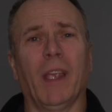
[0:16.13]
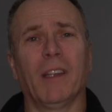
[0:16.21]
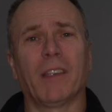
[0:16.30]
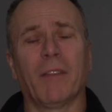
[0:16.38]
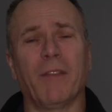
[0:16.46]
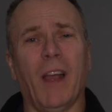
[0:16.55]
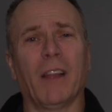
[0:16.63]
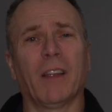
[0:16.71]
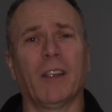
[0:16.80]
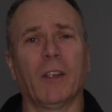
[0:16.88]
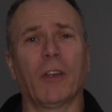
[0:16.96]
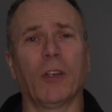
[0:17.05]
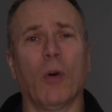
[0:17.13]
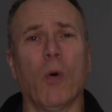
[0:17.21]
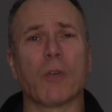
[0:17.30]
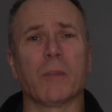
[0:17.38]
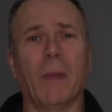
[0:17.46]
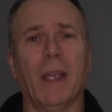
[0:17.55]
is the fact that you can
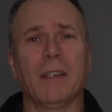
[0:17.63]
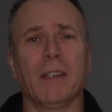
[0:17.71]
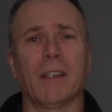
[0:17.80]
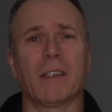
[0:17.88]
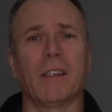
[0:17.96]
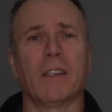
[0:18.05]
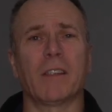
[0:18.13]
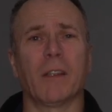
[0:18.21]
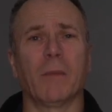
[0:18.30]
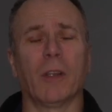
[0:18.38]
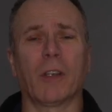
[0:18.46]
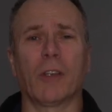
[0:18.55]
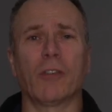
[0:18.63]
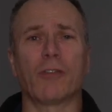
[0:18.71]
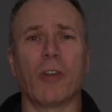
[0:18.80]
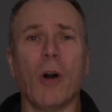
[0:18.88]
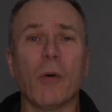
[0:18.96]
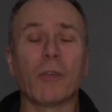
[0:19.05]
automate a system that
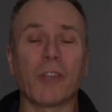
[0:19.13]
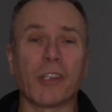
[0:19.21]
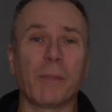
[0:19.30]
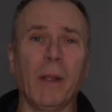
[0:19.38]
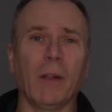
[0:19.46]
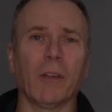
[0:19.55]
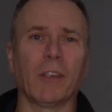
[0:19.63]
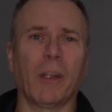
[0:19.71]
controls a spill.